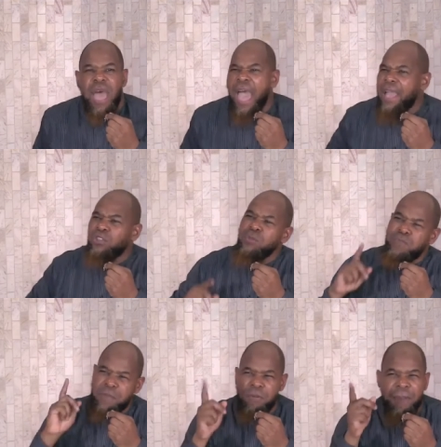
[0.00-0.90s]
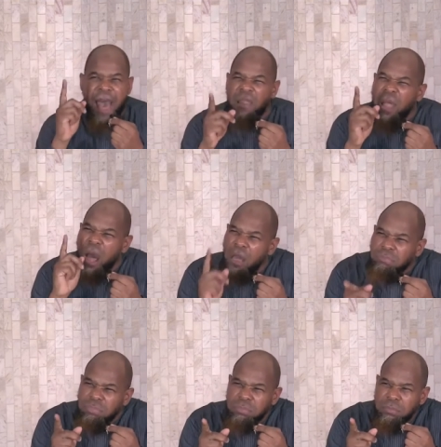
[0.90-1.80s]
I ask you people by
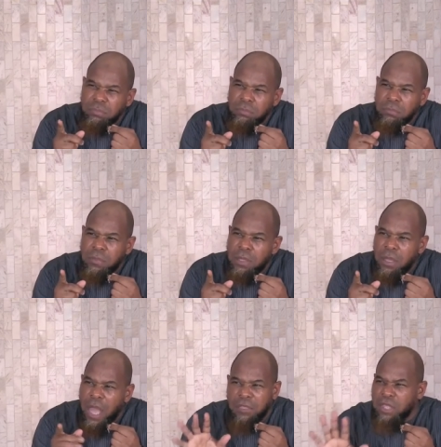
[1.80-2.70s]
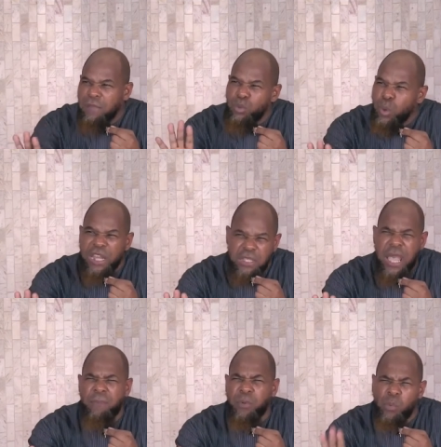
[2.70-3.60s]
Allah. I just give you one
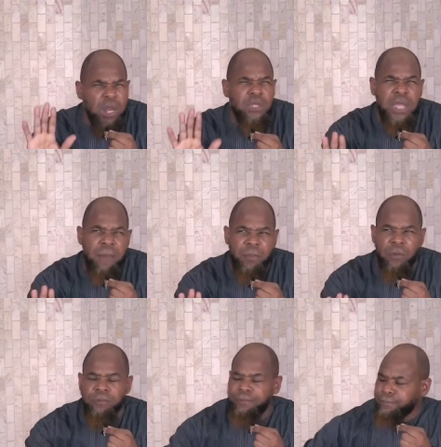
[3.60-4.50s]
example. One example.